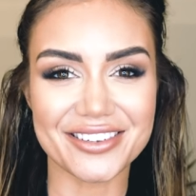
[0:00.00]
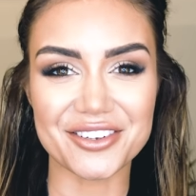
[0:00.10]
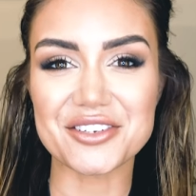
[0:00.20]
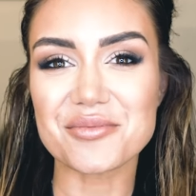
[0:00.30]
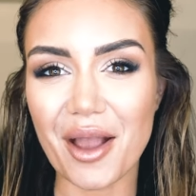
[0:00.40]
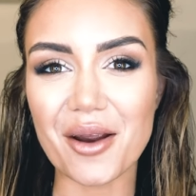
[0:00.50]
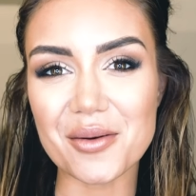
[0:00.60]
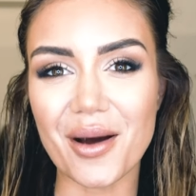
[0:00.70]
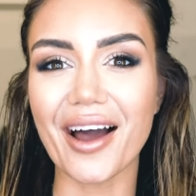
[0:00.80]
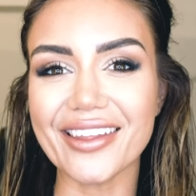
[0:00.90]
So just bear
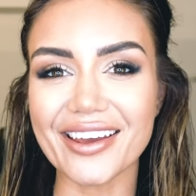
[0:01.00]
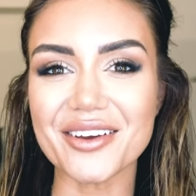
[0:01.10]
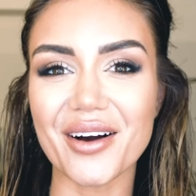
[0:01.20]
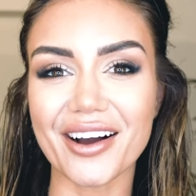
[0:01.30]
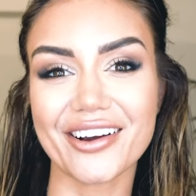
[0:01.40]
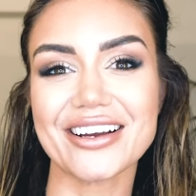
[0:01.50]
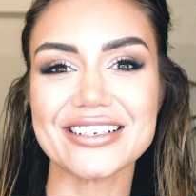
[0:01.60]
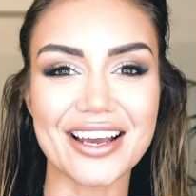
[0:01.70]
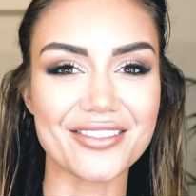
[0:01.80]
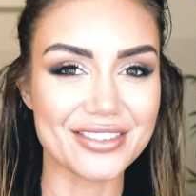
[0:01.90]
in mind that you are going
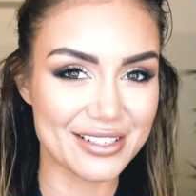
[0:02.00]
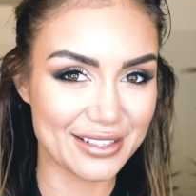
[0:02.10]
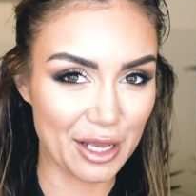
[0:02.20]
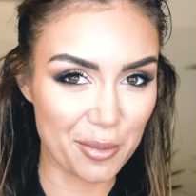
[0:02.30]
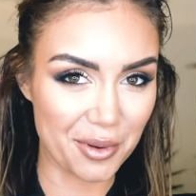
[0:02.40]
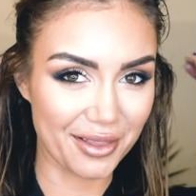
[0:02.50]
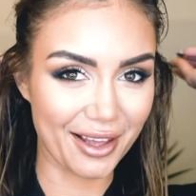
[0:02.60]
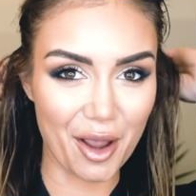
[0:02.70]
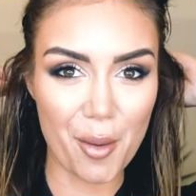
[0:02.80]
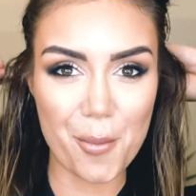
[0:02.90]
to have to sleep on
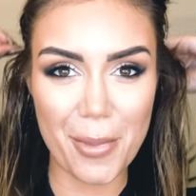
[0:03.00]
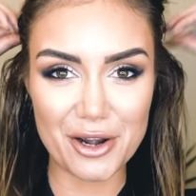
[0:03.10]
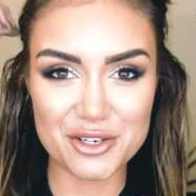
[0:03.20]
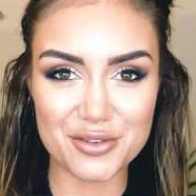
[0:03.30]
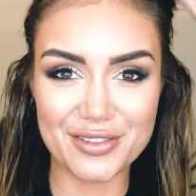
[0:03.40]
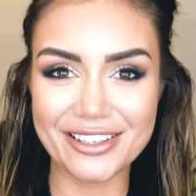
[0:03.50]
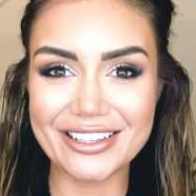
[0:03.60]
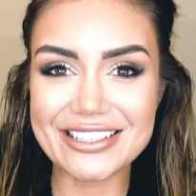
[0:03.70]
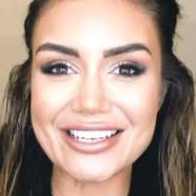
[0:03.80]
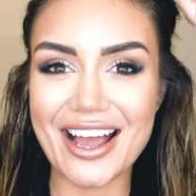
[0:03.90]
like a bunch of
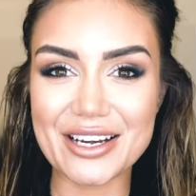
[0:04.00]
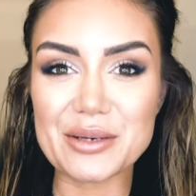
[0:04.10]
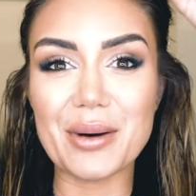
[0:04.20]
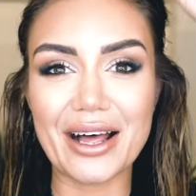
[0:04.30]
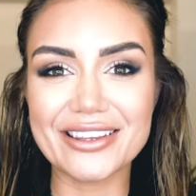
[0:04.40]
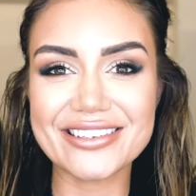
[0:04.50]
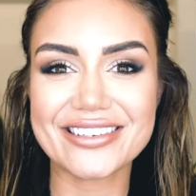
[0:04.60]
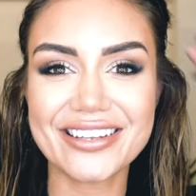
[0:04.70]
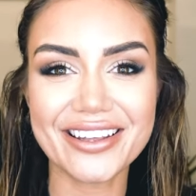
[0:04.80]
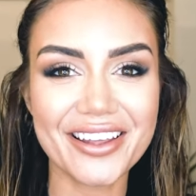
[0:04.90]
little tiny buns,